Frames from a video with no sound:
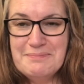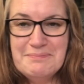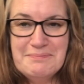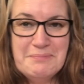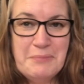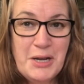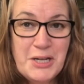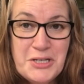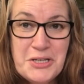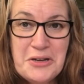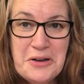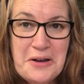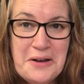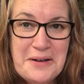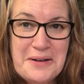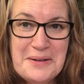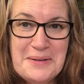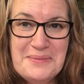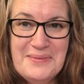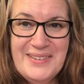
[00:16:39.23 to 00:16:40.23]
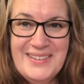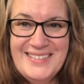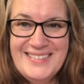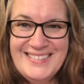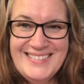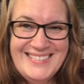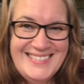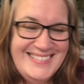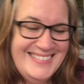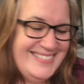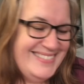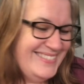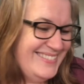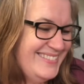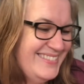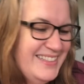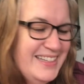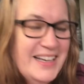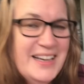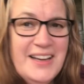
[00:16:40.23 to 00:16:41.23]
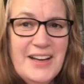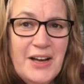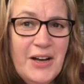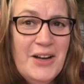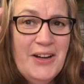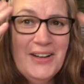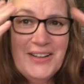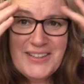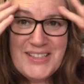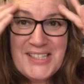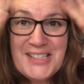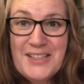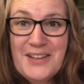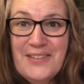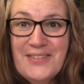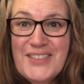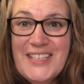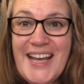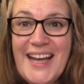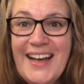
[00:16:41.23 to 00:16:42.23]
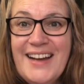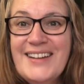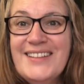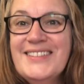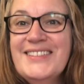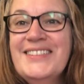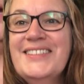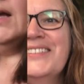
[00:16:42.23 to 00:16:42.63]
my time. Oh, the self-doubt.